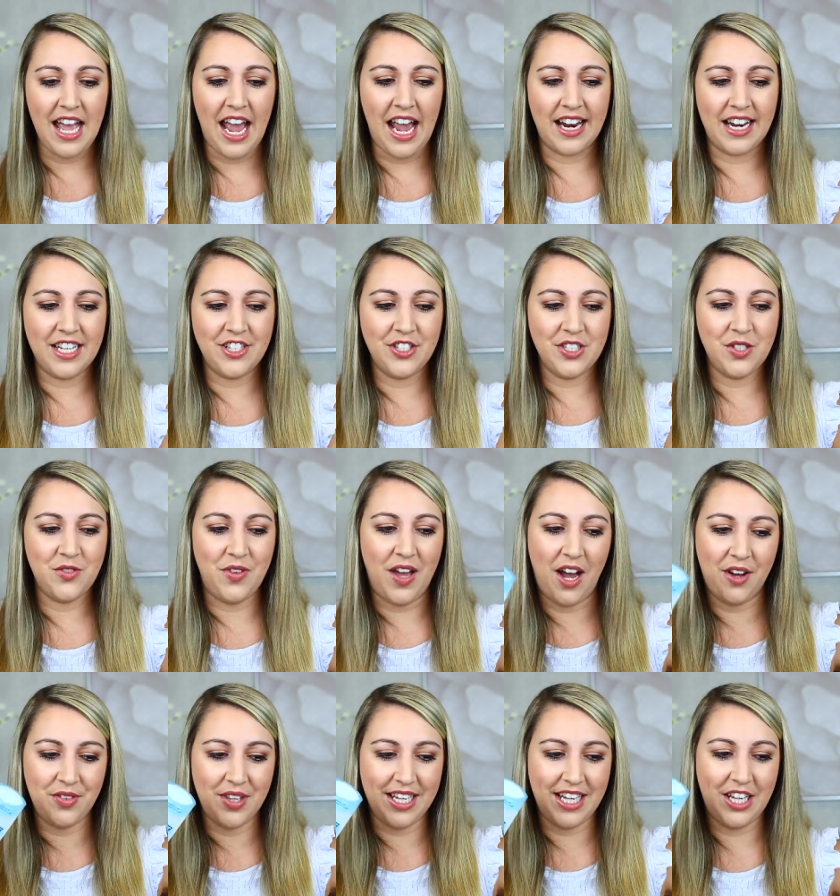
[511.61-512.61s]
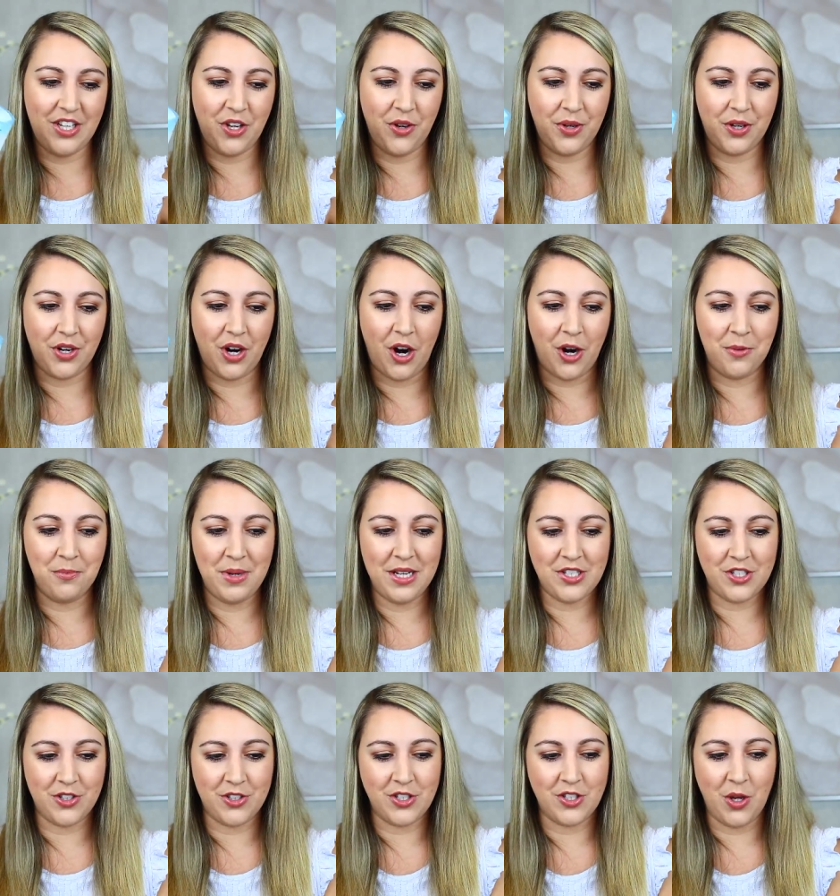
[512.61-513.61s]
And I just found, like, you know, your
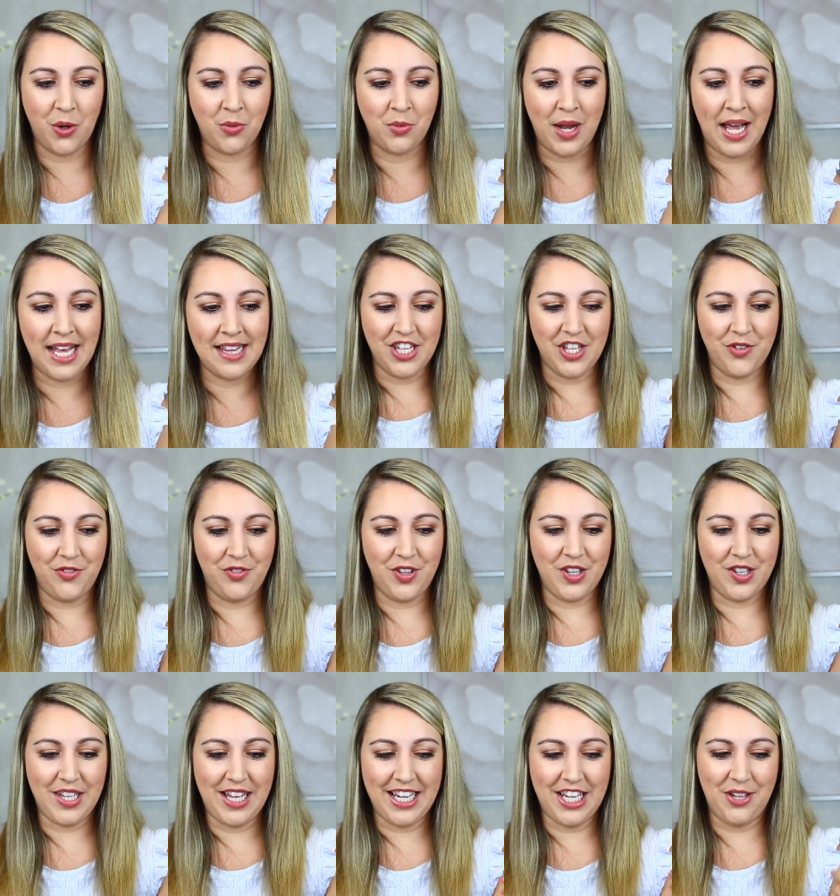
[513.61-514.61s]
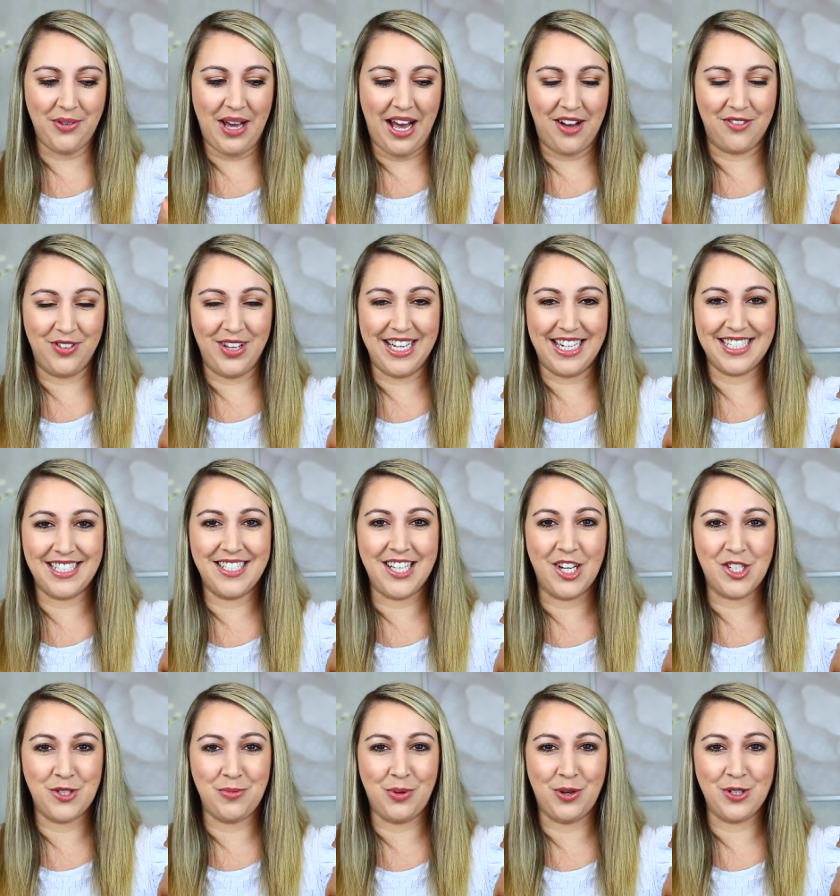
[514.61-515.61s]
armpits are so wet, you feel like you have like
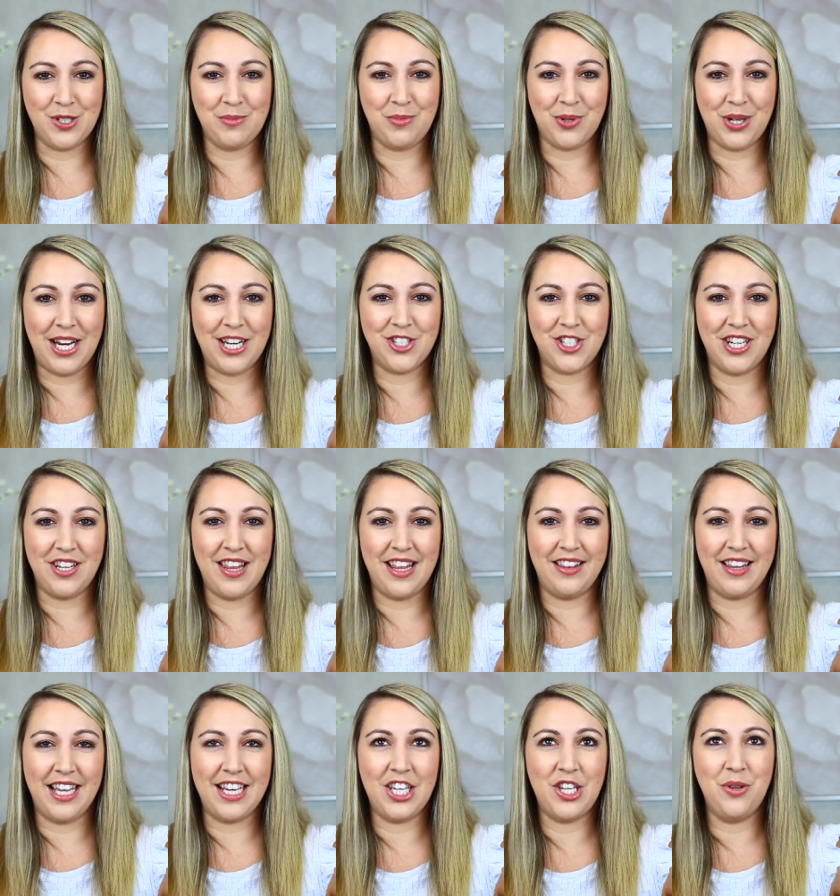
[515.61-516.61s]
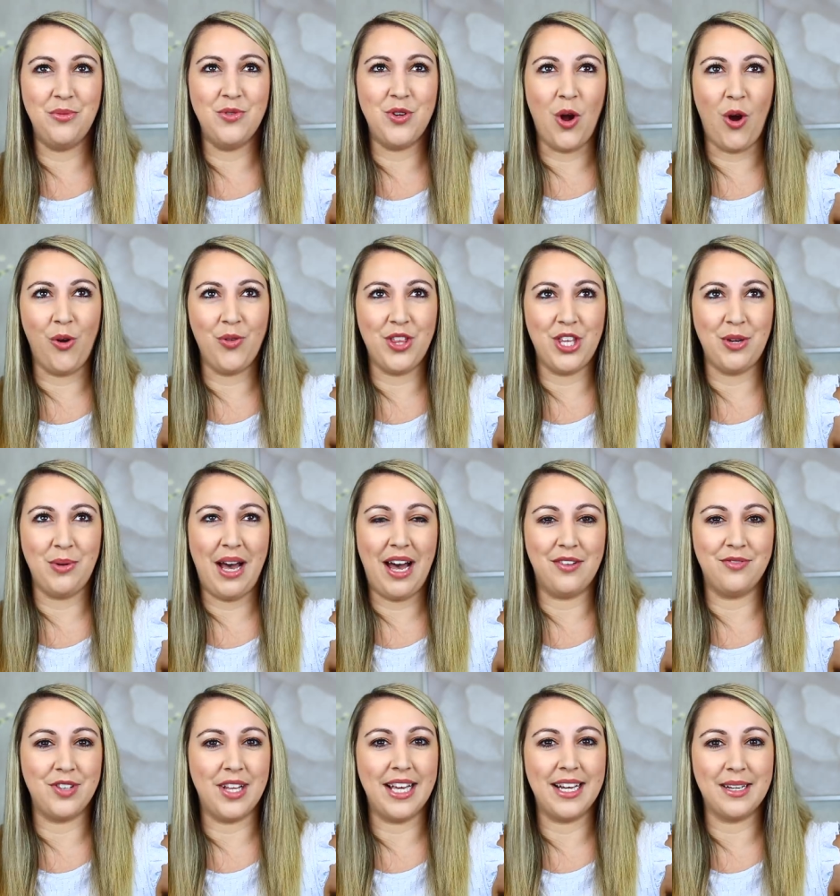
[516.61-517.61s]
such perspiration, and like, you know, that you
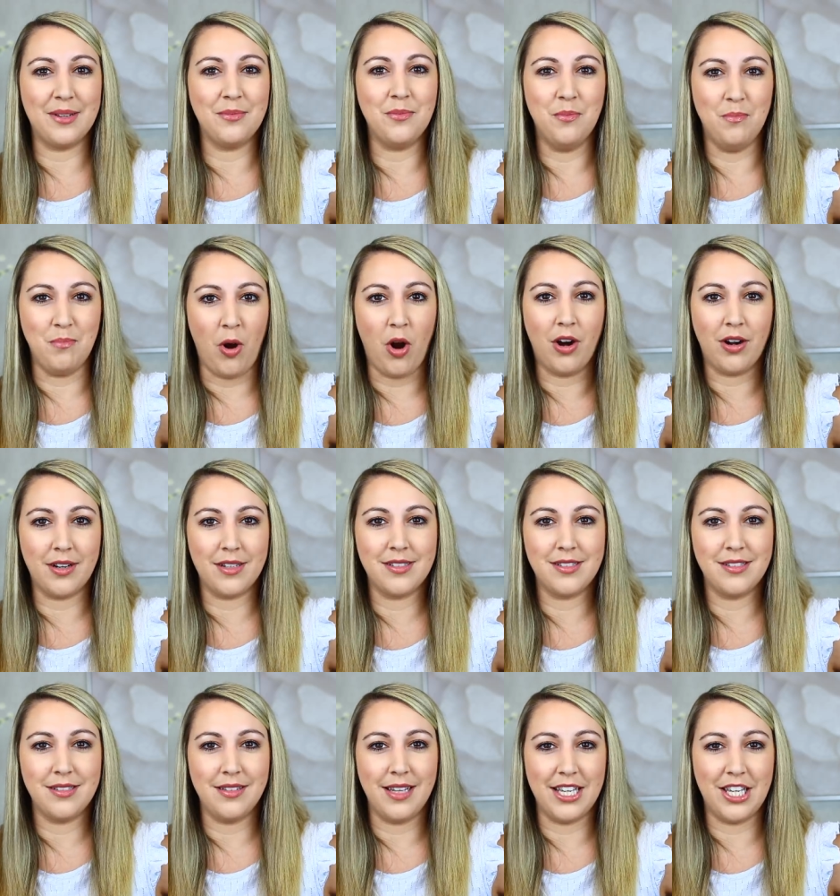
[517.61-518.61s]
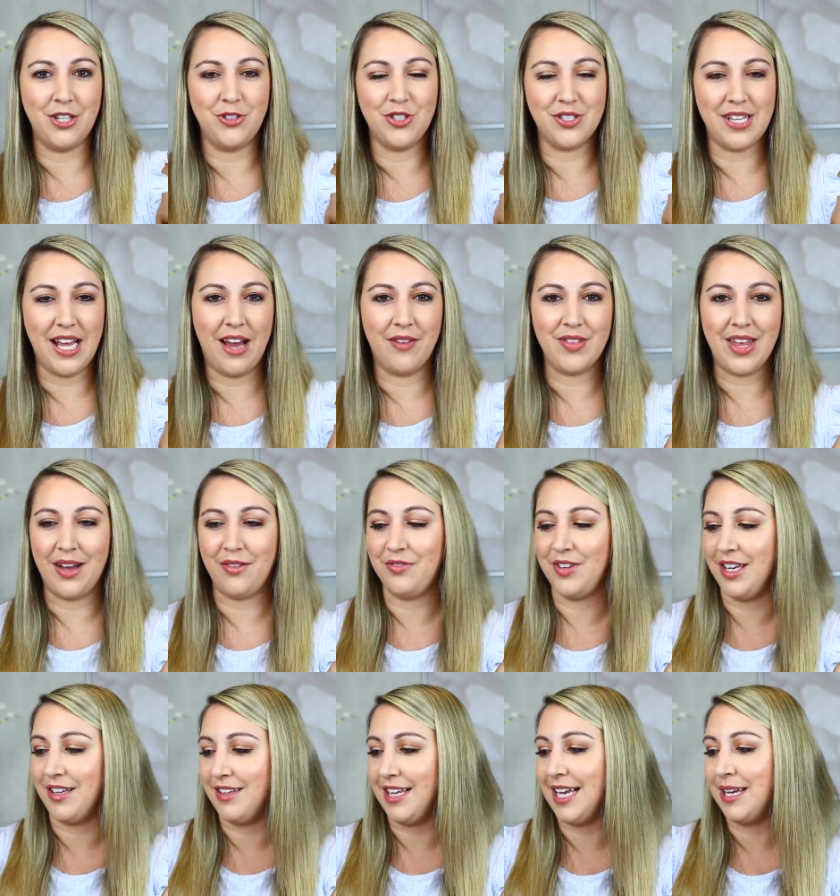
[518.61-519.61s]
have like marks, like you just have that
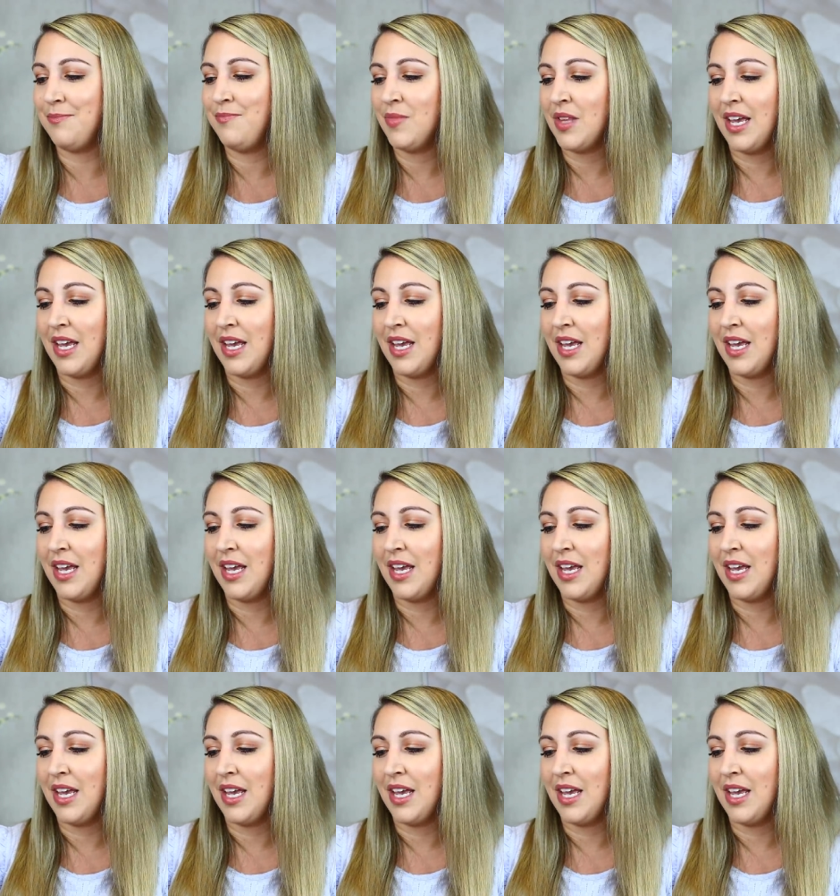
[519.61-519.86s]
feeling.